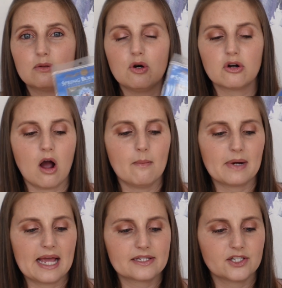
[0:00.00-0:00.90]
more
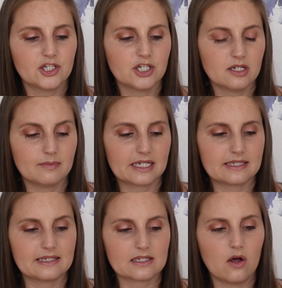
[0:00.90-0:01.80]
complex to do
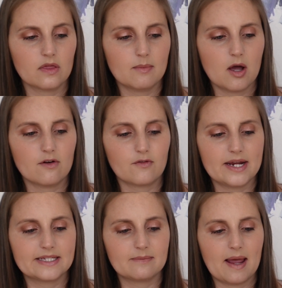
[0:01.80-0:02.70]
because it's on the
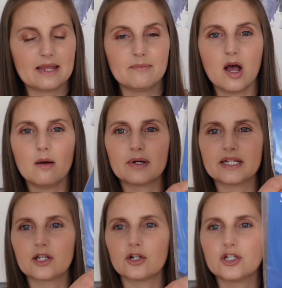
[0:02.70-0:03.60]
perforated paper, but
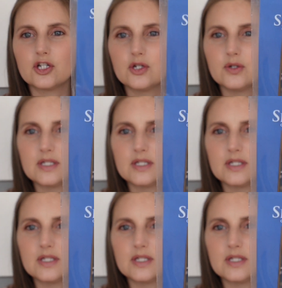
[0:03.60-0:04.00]
it's on two